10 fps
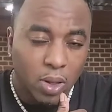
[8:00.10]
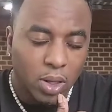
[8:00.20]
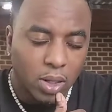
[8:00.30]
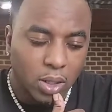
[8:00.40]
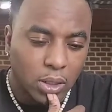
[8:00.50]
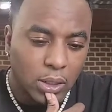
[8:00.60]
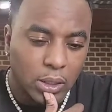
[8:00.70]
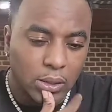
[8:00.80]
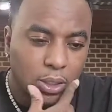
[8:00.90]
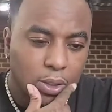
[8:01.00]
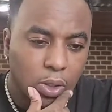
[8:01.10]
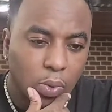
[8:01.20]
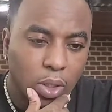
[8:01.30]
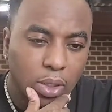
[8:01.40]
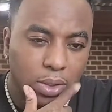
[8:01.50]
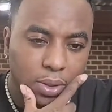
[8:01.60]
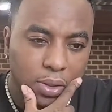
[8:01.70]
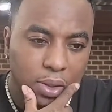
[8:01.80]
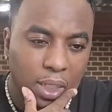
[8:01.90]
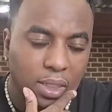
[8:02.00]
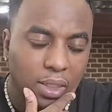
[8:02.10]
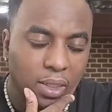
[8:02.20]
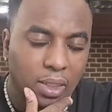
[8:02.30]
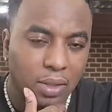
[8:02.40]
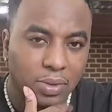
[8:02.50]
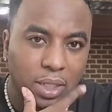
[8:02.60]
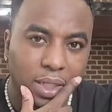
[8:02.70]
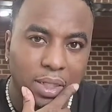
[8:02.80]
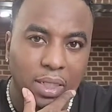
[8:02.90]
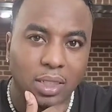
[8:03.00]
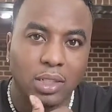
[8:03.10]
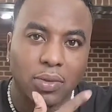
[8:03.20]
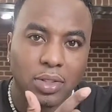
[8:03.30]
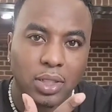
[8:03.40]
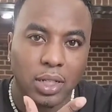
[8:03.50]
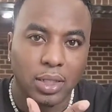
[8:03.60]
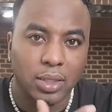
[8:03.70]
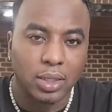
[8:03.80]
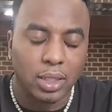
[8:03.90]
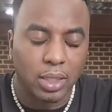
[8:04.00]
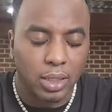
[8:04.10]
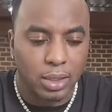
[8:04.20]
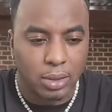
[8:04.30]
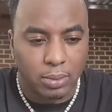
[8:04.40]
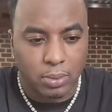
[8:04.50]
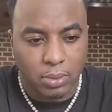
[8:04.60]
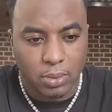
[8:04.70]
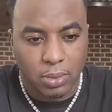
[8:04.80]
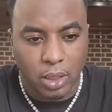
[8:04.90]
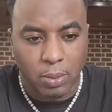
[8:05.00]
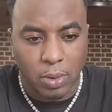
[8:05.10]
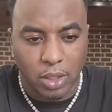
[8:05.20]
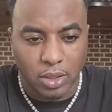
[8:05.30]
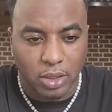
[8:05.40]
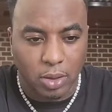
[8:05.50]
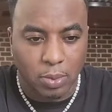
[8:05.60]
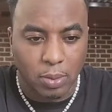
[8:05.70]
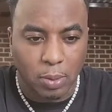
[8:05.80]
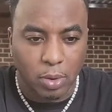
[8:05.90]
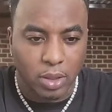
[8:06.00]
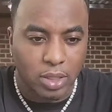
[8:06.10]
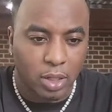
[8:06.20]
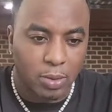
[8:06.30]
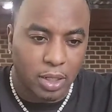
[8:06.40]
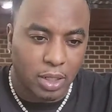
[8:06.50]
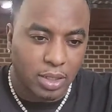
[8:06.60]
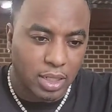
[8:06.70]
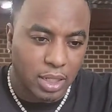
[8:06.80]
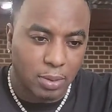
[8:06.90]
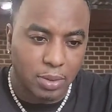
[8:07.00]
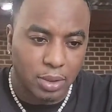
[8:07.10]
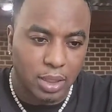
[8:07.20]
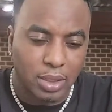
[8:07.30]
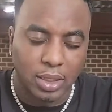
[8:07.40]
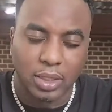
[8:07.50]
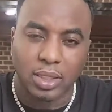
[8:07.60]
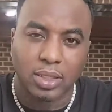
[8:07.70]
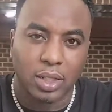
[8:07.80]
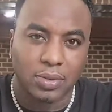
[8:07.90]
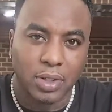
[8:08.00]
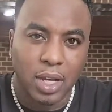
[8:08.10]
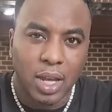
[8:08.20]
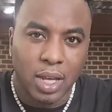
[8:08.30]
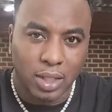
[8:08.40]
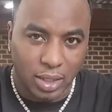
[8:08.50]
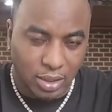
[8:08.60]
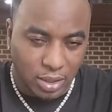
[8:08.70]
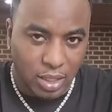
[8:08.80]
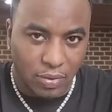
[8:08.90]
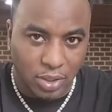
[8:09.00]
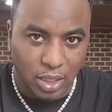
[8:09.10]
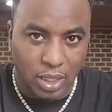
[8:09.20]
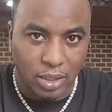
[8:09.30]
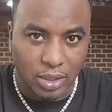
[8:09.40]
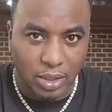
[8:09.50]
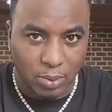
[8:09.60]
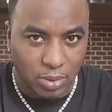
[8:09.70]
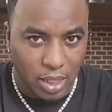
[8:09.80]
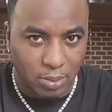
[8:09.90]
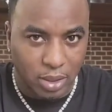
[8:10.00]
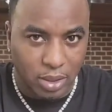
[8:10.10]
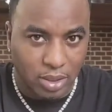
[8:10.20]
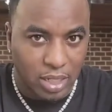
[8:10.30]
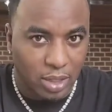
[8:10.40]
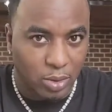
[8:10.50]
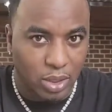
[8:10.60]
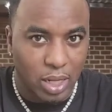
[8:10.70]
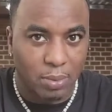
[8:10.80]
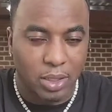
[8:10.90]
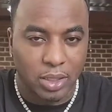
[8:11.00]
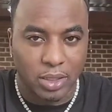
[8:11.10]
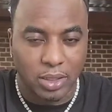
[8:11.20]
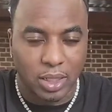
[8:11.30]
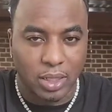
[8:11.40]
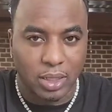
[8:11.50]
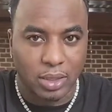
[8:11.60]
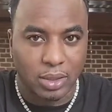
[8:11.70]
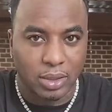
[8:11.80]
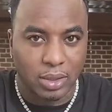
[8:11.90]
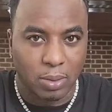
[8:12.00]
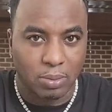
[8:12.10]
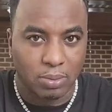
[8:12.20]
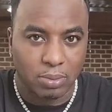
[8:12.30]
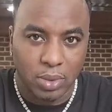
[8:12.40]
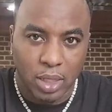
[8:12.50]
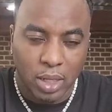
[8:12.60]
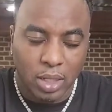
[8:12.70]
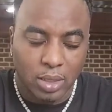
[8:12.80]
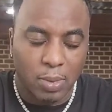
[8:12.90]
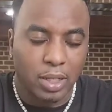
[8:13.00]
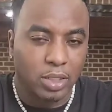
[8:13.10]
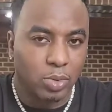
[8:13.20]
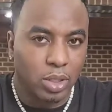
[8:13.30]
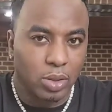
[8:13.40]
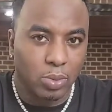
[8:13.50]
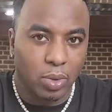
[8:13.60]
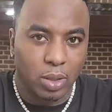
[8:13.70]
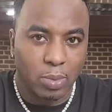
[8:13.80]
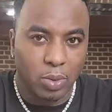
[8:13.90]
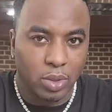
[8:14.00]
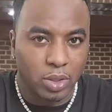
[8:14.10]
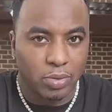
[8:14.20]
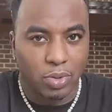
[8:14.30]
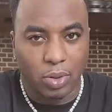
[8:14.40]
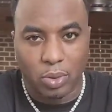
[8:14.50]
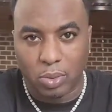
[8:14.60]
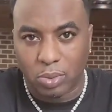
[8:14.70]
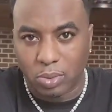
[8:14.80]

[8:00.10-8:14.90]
Uh, you know what? That's the toughest. I think that's the toughest thing um, in the business. You know, me and my brother talk about all the time, but I think that's the tough think that's the toughest thing sometimes to distinguish that because uh, some somebody that's really want to be with you for